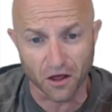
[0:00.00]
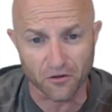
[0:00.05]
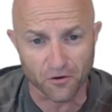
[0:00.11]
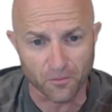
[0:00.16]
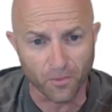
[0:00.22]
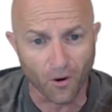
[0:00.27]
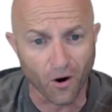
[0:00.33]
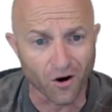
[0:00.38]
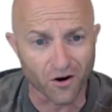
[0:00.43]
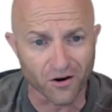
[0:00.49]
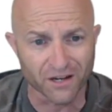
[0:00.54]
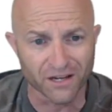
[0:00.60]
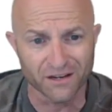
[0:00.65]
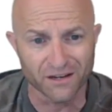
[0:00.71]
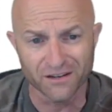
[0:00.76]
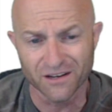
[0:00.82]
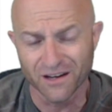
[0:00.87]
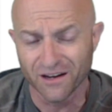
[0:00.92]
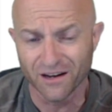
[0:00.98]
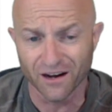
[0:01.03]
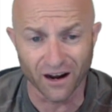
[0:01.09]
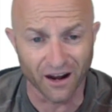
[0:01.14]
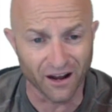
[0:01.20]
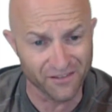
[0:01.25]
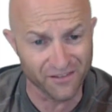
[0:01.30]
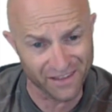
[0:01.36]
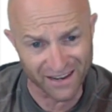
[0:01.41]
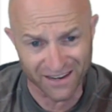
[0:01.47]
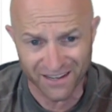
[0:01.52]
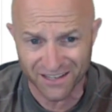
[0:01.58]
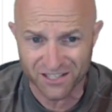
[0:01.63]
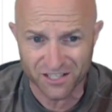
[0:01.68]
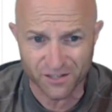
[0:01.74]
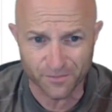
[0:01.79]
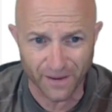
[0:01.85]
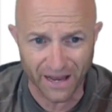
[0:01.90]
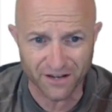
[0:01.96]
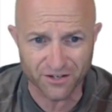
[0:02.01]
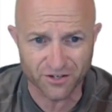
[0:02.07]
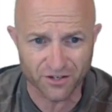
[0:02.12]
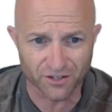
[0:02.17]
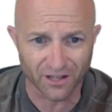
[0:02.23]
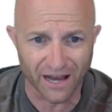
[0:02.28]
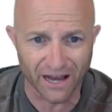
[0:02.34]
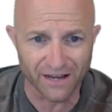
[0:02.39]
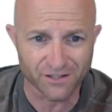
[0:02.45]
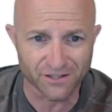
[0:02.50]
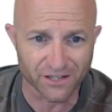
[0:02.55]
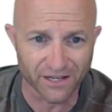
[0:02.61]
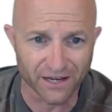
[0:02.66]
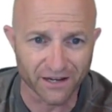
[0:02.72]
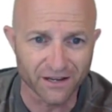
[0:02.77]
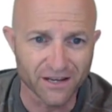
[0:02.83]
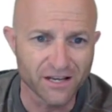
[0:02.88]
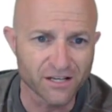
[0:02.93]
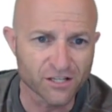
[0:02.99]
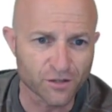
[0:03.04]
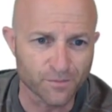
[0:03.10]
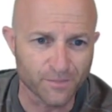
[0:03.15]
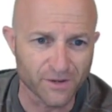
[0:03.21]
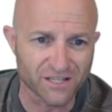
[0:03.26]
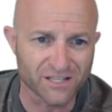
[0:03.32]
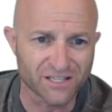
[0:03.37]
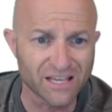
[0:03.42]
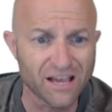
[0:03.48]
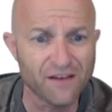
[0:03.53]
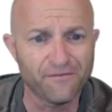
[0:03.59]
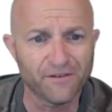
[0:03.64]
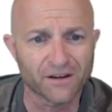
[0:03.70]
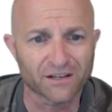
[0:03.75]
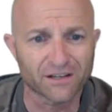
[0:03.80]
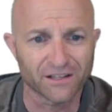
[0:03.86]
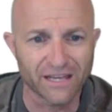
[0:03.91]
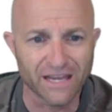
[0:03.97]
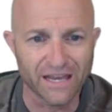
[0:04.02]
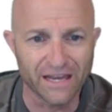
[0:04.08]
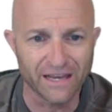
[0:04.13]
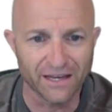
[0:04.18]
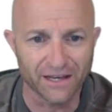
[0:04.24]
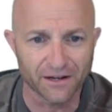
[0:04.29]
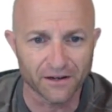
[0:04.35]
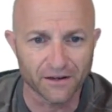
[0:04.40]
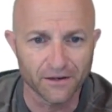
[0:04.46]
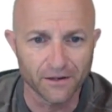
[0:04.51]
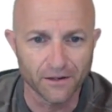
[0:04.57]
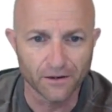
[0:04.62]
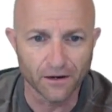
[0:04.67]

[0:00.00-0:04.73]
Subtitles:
party that is specializing specifically in